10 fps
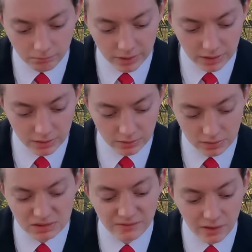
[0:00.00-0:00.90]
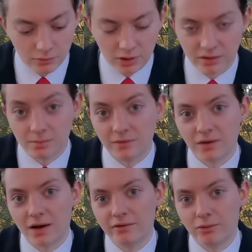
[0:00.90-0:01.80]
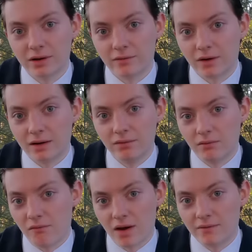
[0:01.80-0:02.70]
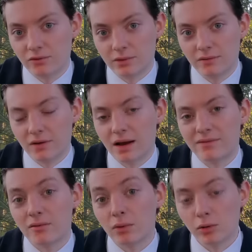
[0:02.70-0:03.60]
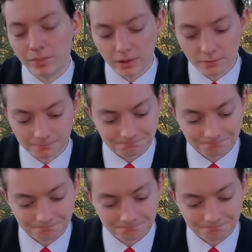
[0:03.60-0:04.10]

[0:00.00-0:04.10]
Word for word: But uh, hey, if they want it to be 5.25, then 5.25 it will be.